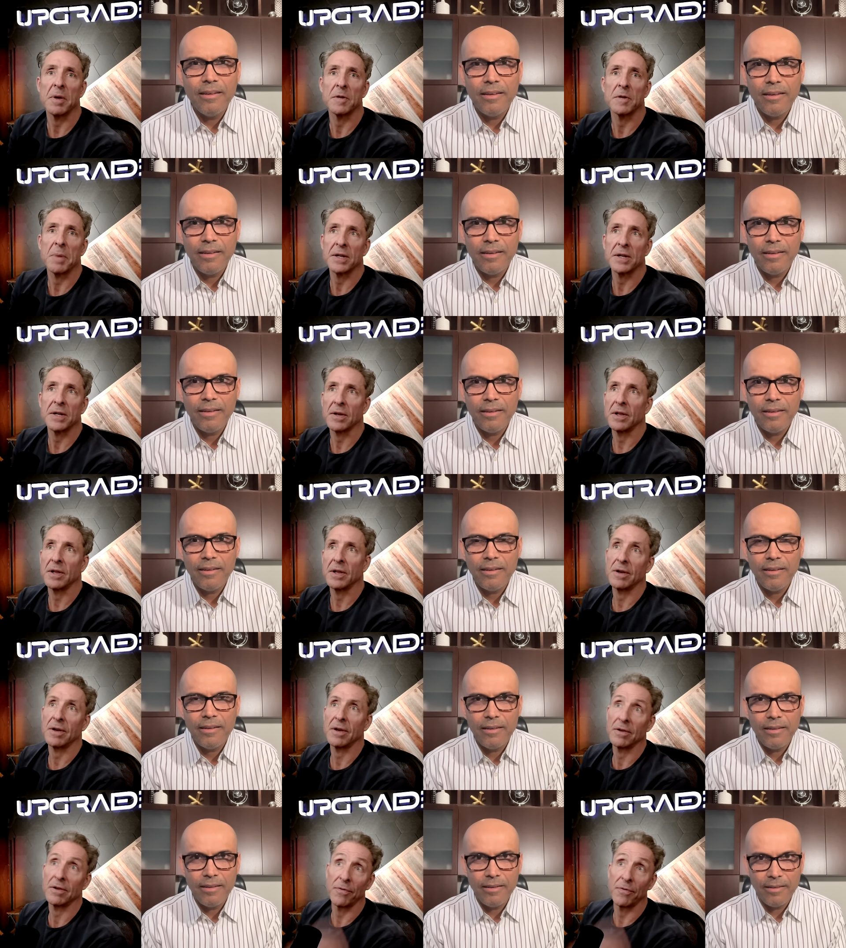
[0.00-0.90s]
Speaker 1: is based on
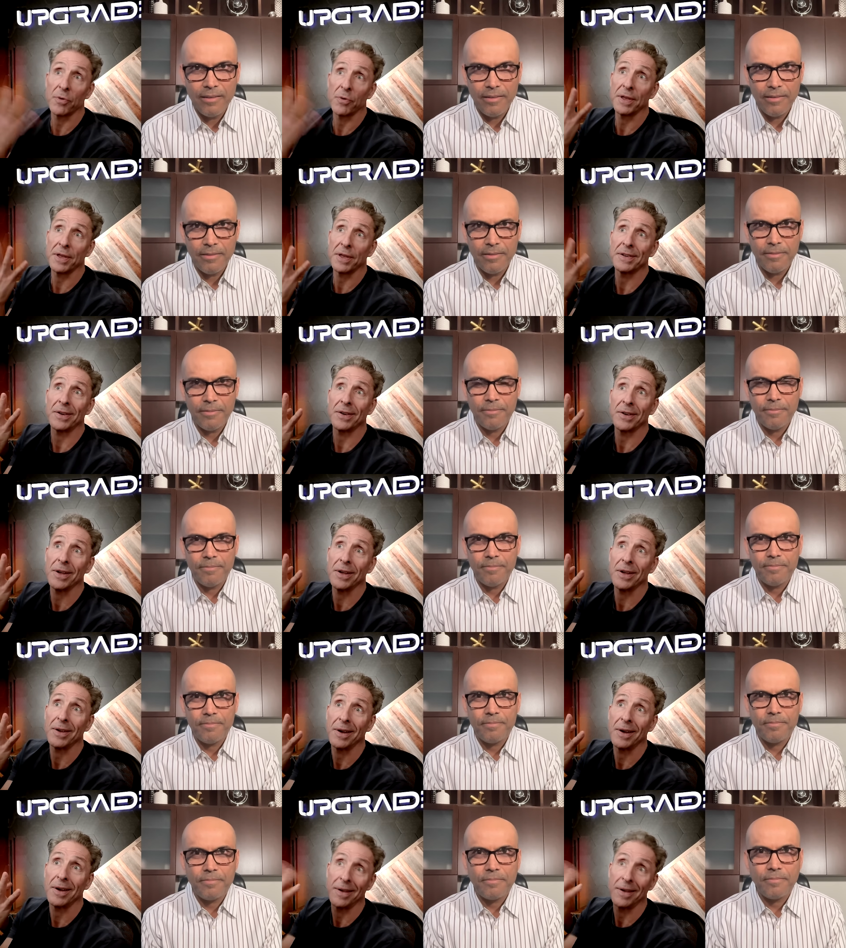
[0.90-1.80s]
this you know, there's four things that'll
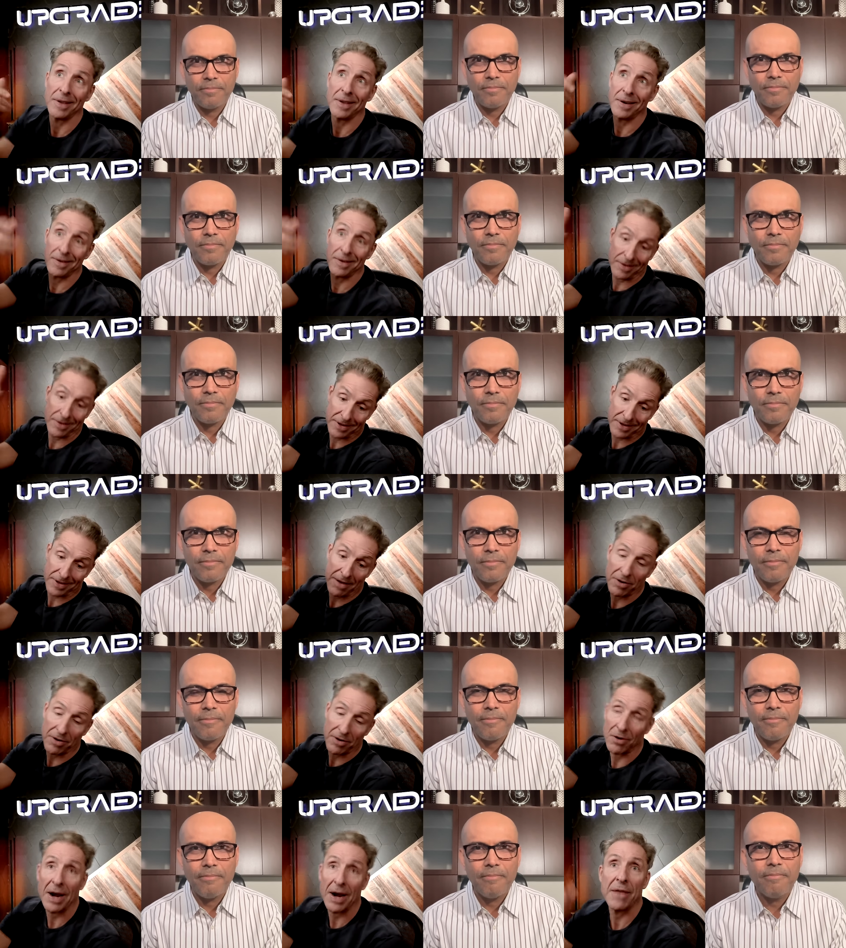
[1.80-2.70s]
kill you and then
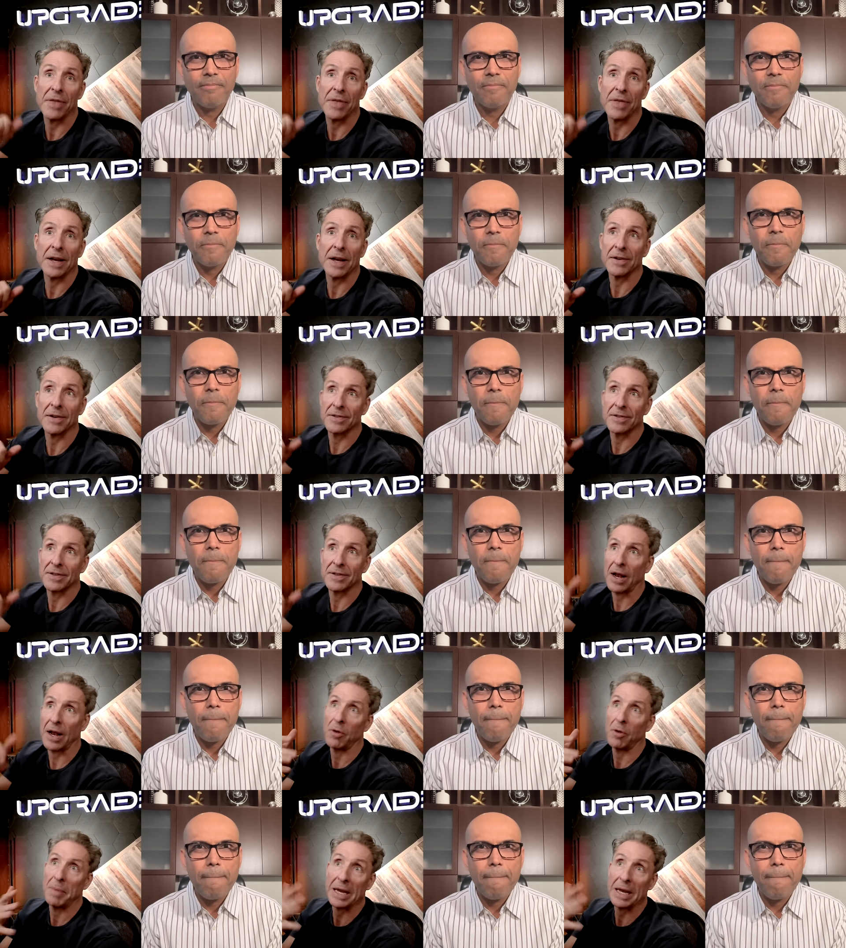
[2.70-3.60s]
seven or eight things
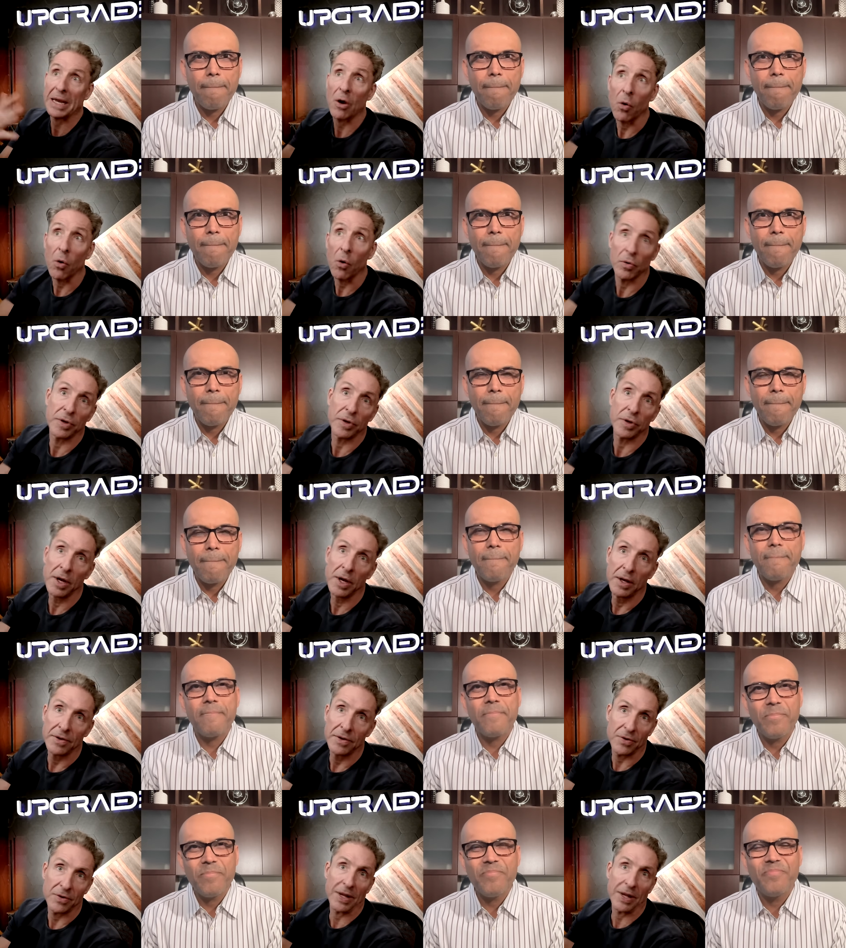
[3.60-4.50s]
that'll make you old
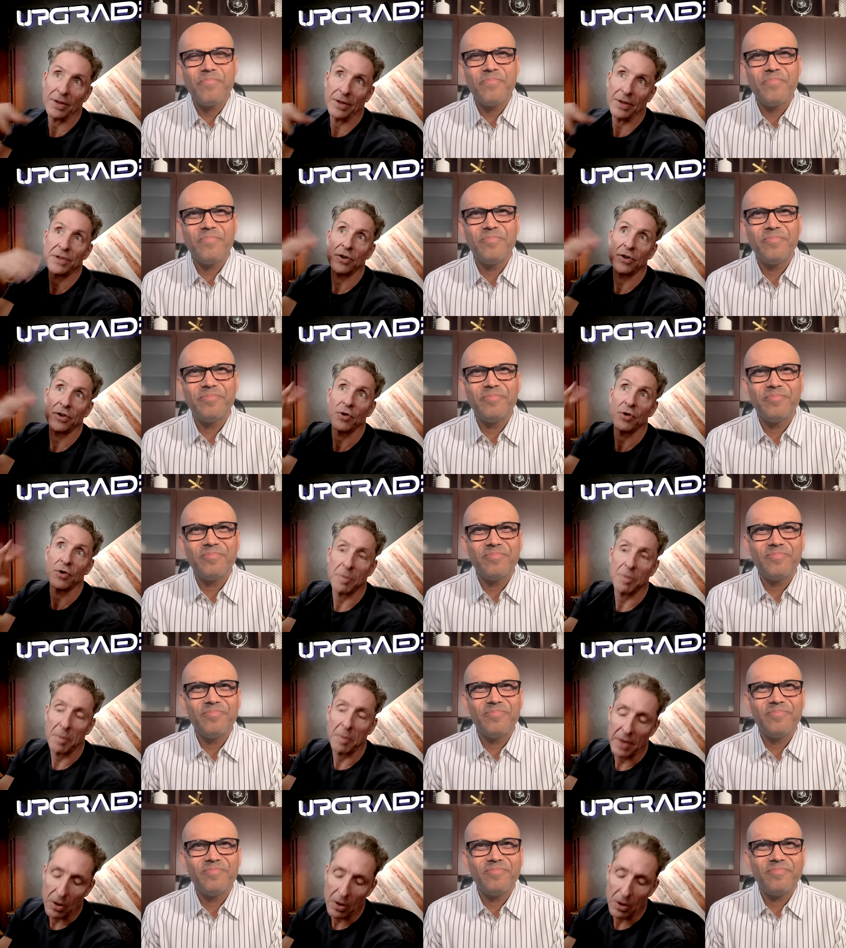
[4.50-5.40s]
so like let's
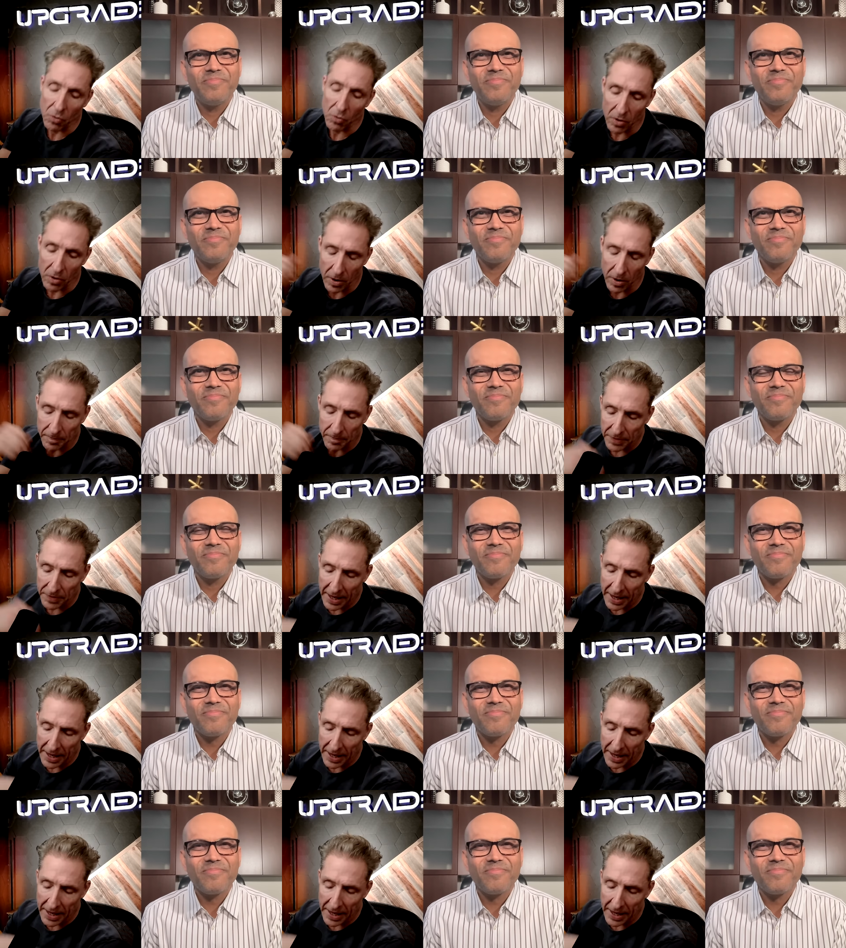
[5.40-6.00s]
address them in that order